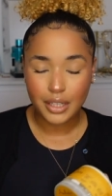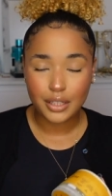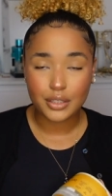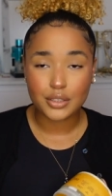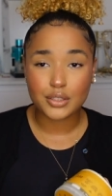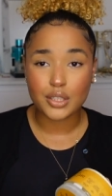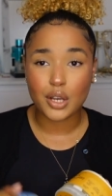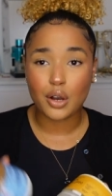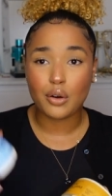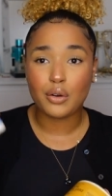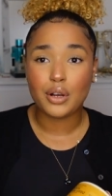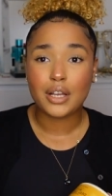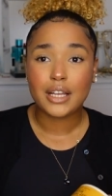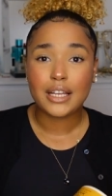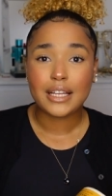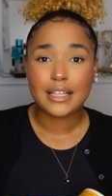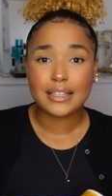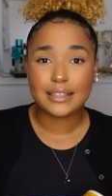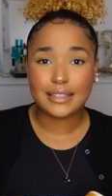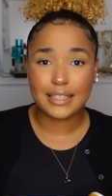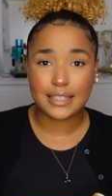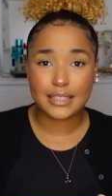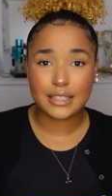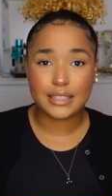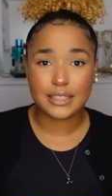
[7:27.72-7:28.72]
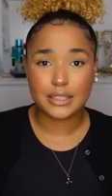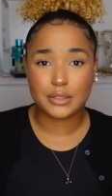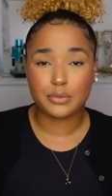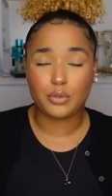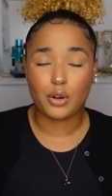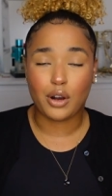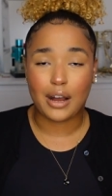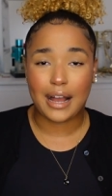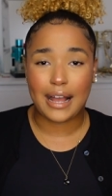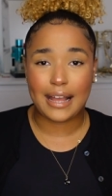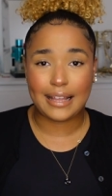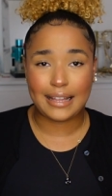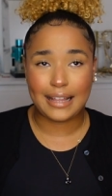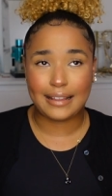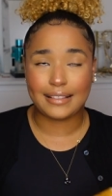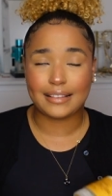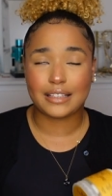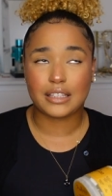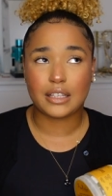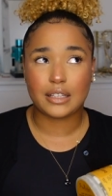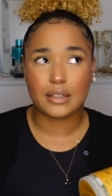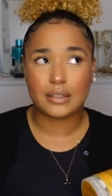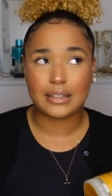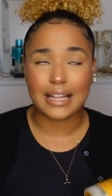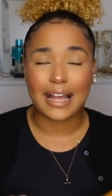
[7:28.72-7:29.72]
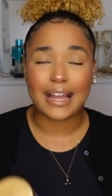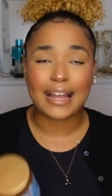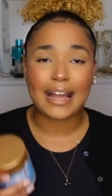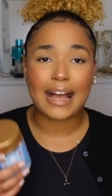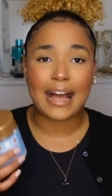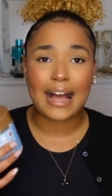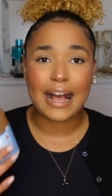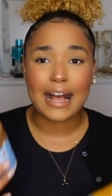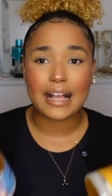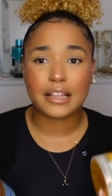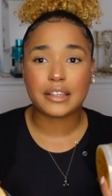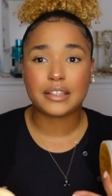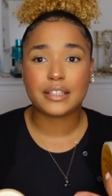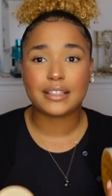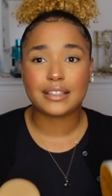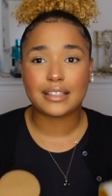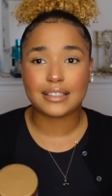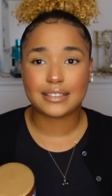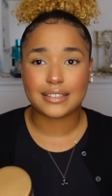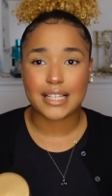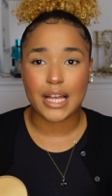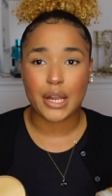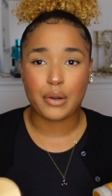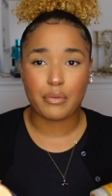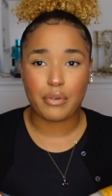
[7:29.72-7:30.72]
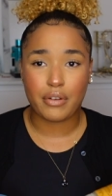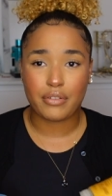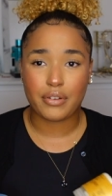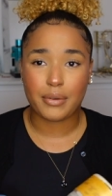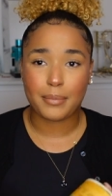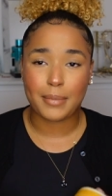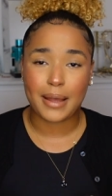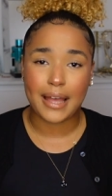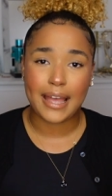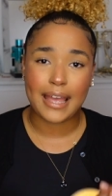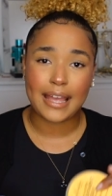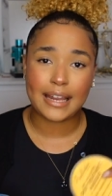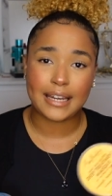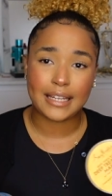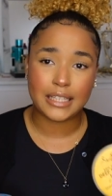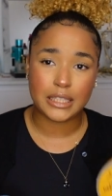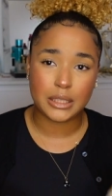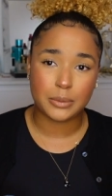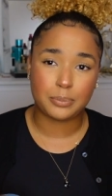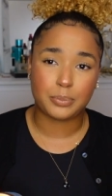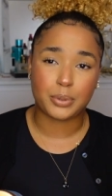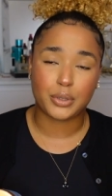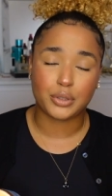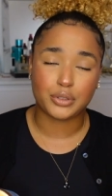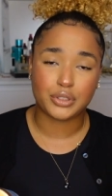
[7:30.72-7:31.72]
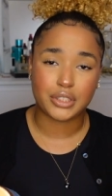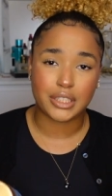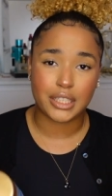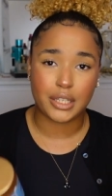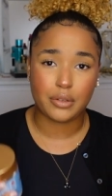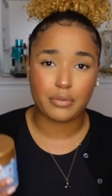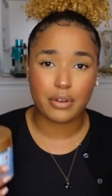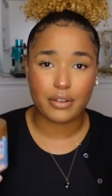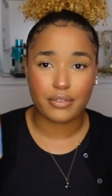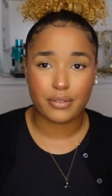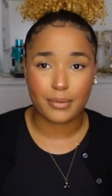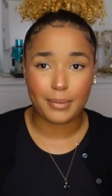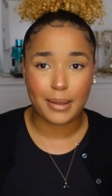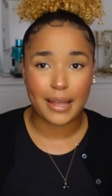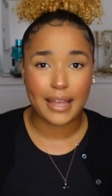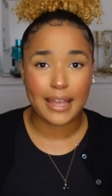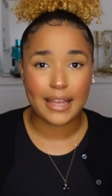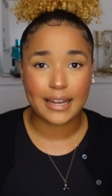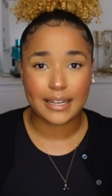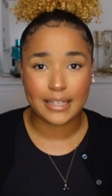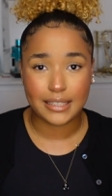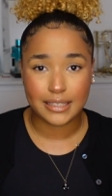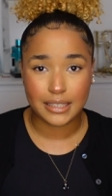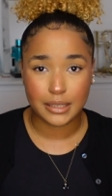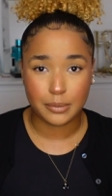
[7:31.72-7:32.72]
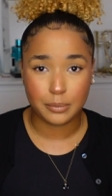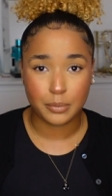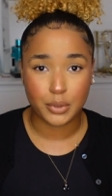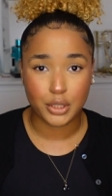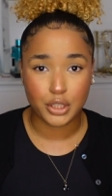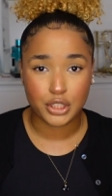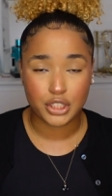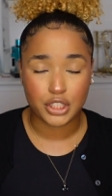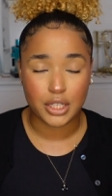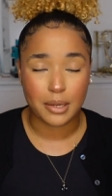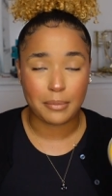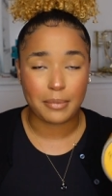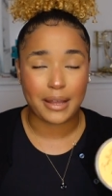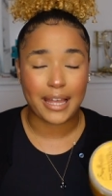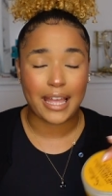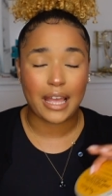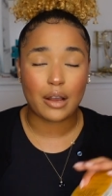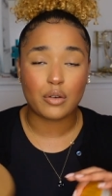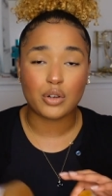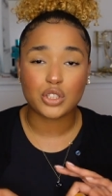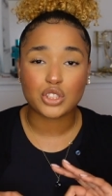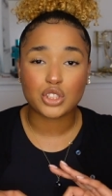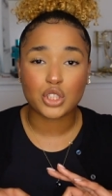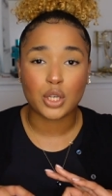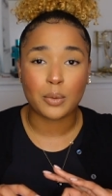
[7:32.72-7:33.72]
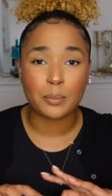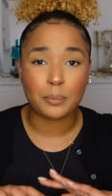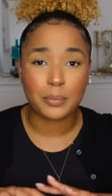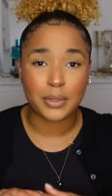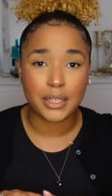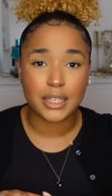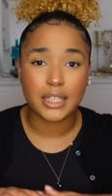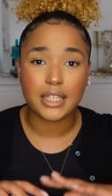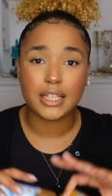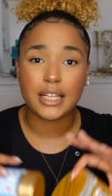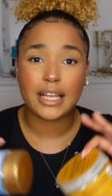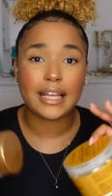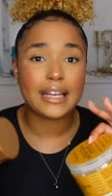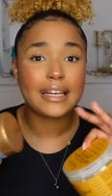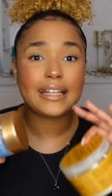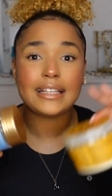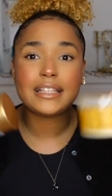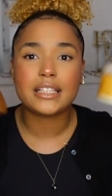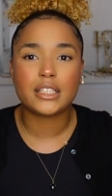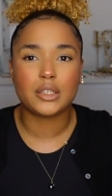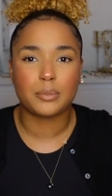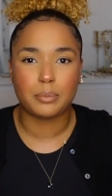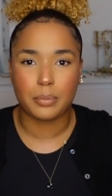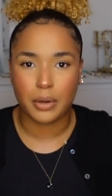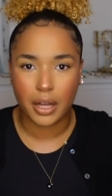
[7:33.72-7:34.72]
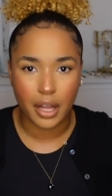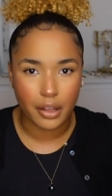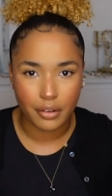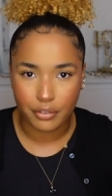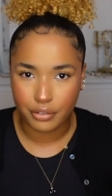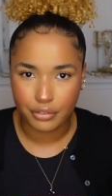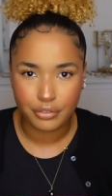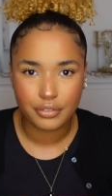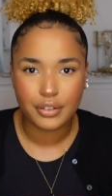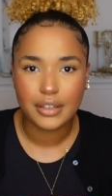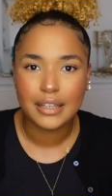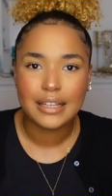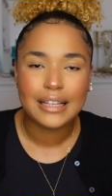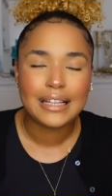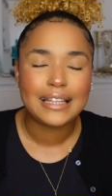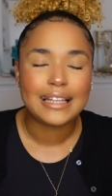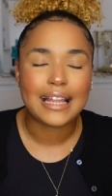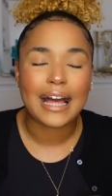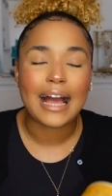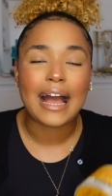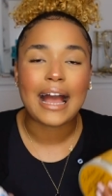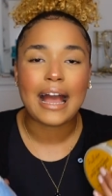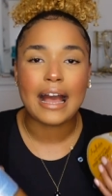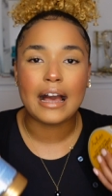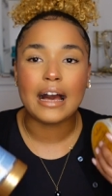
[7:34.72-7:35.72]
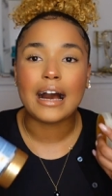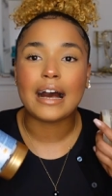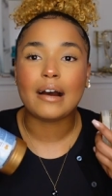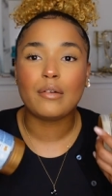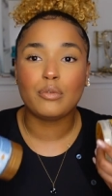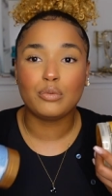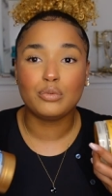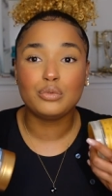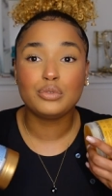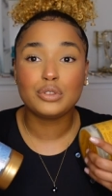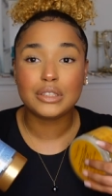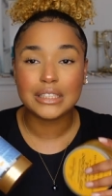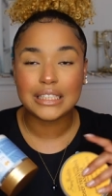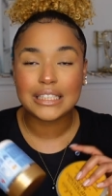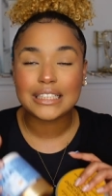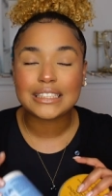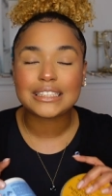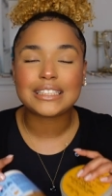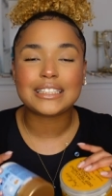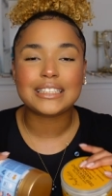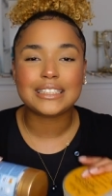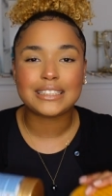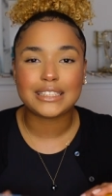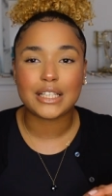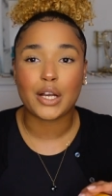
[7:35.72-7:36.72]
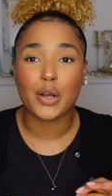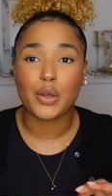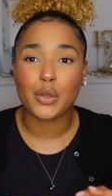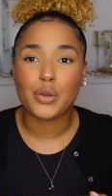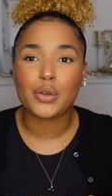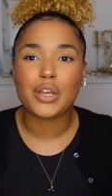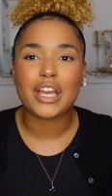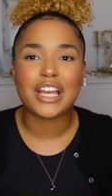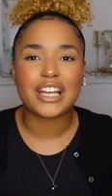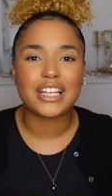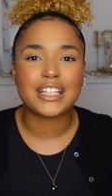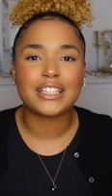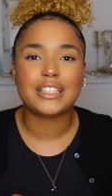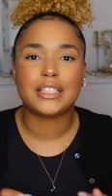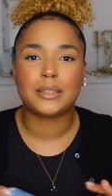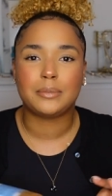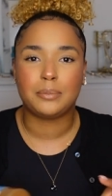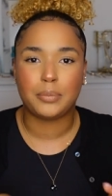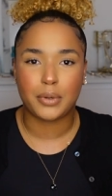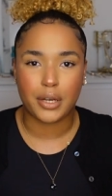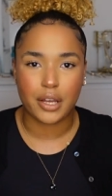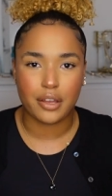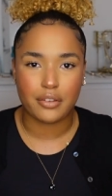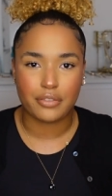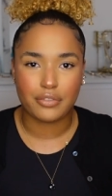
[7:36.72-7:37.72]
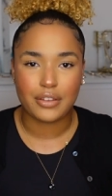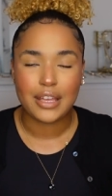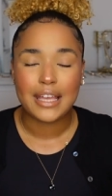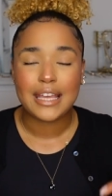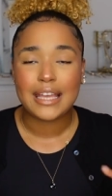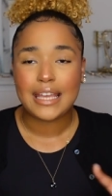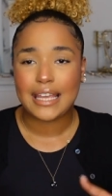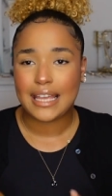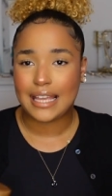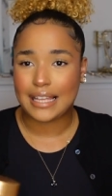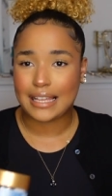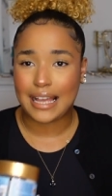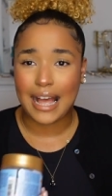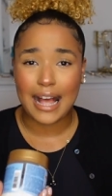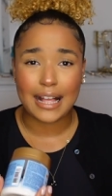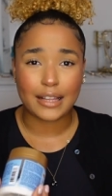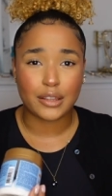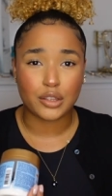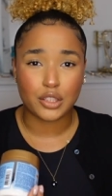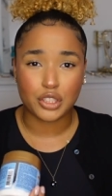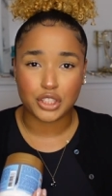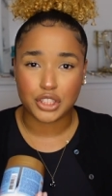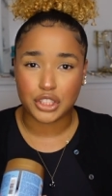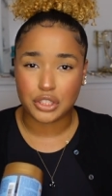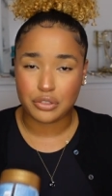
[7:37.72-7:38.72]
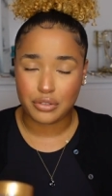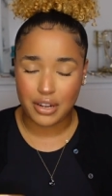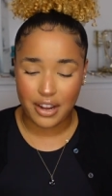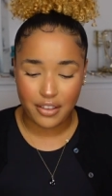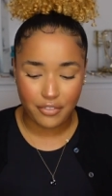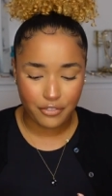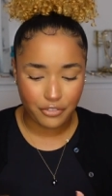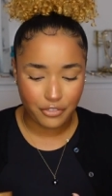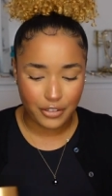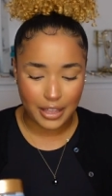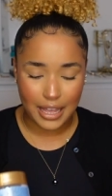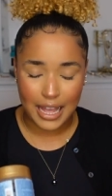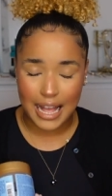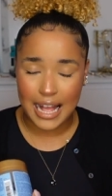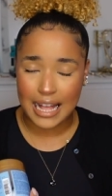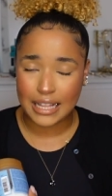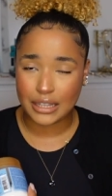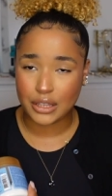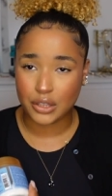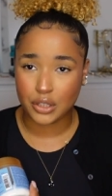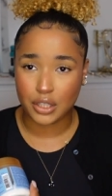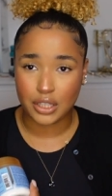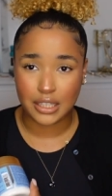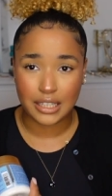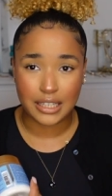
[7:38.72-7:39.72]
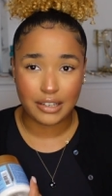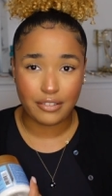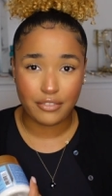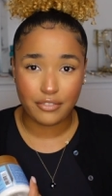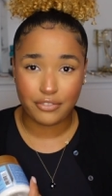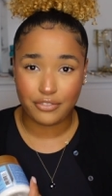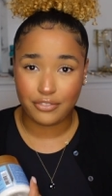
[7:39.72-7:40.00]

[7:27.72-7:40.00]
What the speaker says: So this is what I had to understand whether my hair needed protein, whether my hair needed moisture. My hair was completely, it needed both. I would literally tell you it needed both. It had no strength, it had no